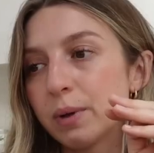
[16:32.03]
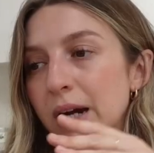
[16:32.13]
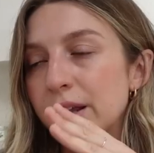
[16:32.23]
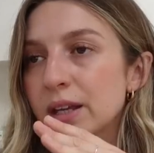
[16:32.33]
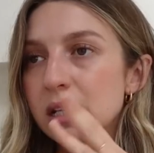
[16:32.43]

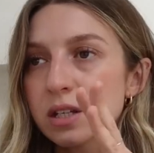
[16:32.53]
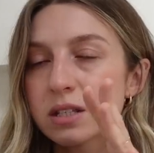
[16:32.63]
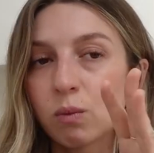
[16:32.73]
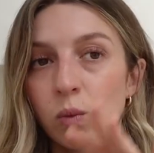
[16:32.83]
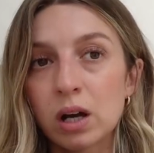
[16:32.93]
and I think it's because
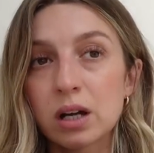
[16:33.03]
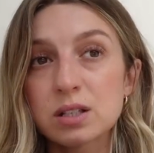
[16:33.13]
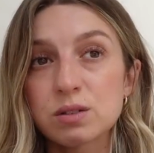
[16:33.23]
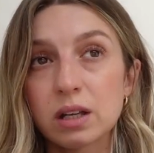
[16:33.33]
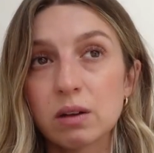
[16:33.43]
it
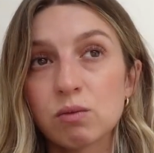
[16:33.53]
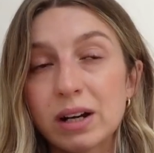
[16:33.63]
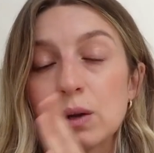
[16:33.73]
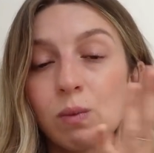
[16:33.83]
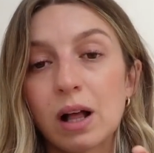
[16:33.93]
works
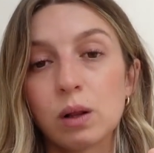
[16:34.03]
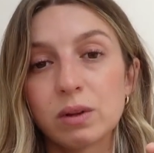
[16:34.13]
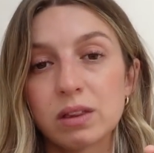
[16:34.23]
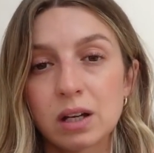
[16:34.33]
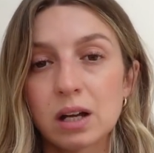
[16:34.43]
really well
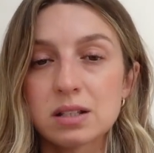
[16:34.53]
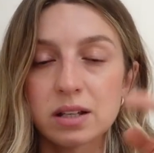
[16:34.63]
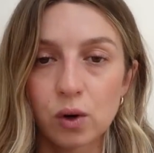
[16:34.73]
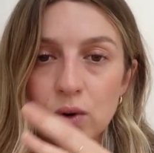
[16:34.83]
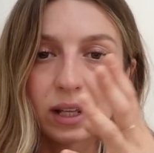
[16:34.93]
with the colours
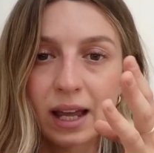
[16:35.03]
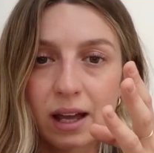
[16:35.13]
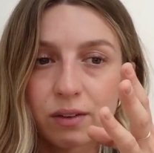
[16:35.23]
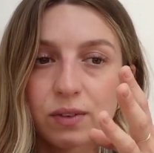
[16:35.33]
I already have